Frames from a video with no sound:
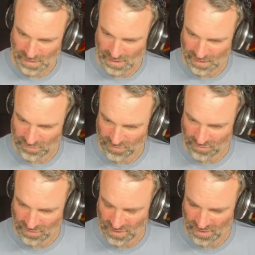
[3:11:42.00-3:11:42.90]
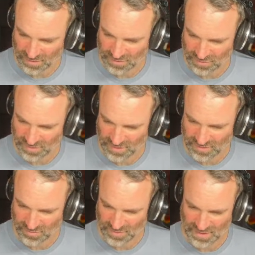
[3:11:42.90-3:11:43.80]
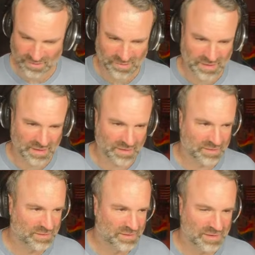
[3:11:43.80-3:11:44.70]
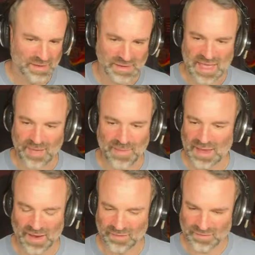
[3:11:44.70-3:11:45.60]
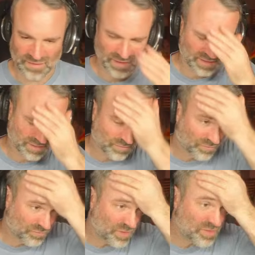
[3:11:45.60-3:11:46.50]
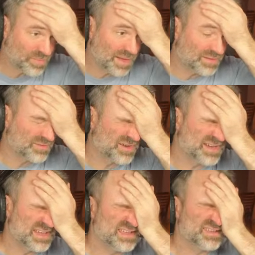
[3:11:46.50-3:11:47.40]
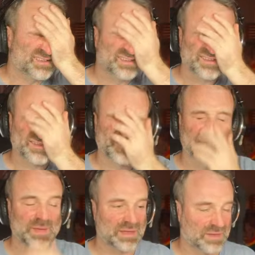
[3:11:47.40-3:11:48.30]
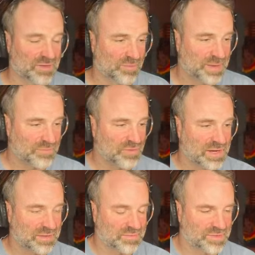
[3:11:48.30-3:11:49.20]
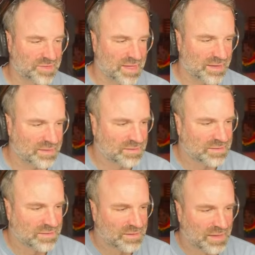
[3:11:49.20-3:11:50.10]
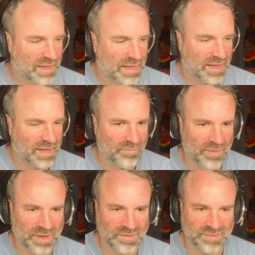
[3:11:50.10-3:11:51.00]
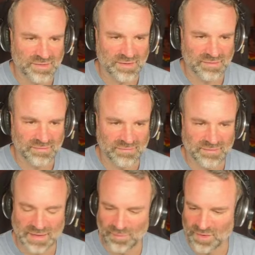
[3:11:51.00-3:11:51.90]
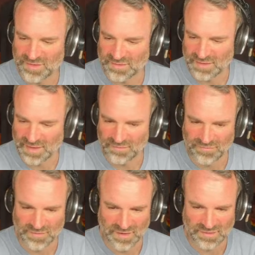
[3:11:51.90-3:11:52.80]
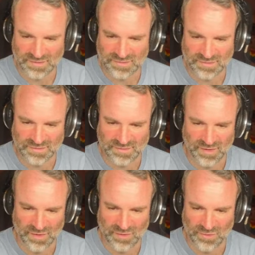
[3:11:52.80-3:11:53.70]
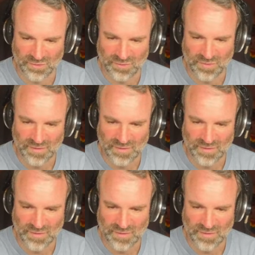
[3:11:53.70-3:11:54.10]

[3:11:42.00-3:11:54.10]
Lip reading: Apps.karst.systems, that's the link. Yeah, man, I like rudimentary. I've been really sick. I just didn't get my shit together for this. So,